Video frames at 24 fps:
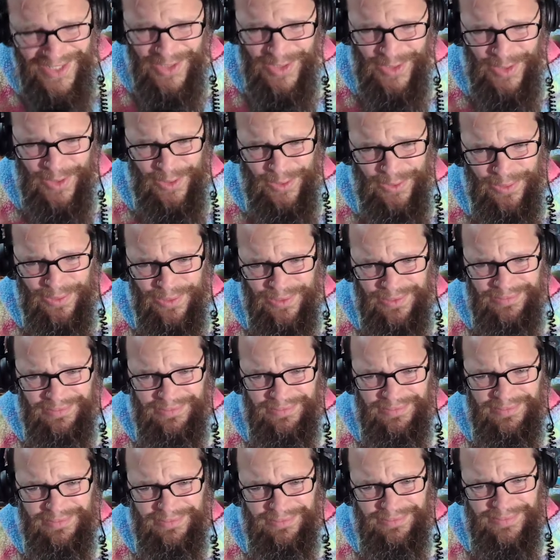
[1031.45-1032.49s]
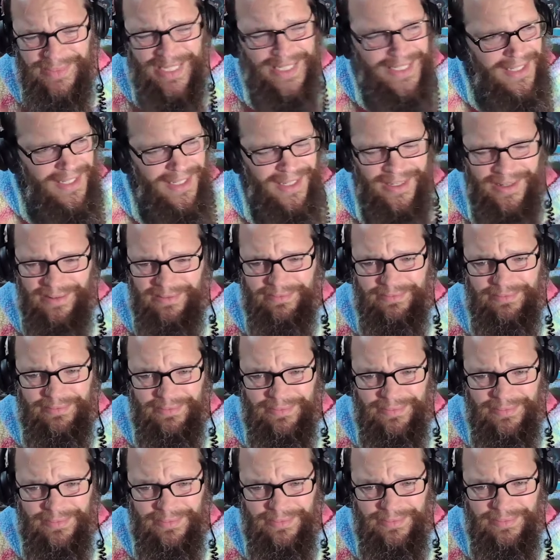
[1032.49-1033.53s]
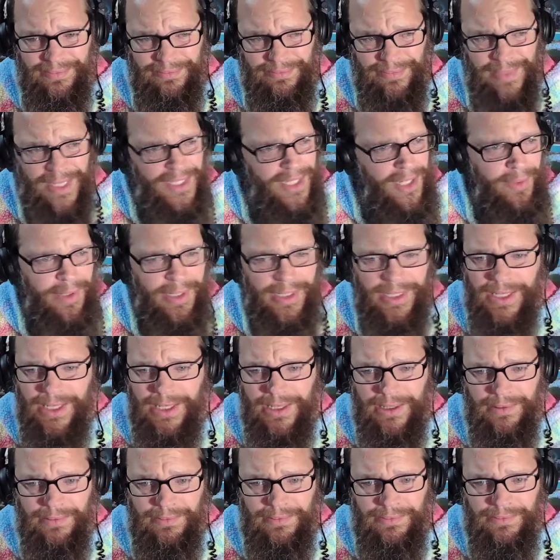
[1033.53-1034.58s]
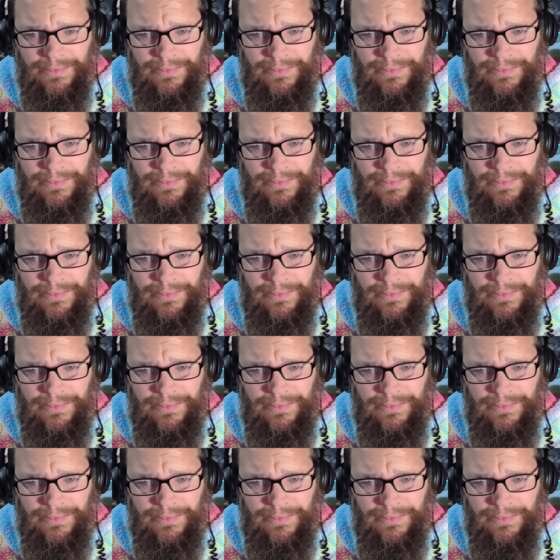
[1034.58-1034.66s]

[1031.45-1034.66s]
So That's it. That's all we need.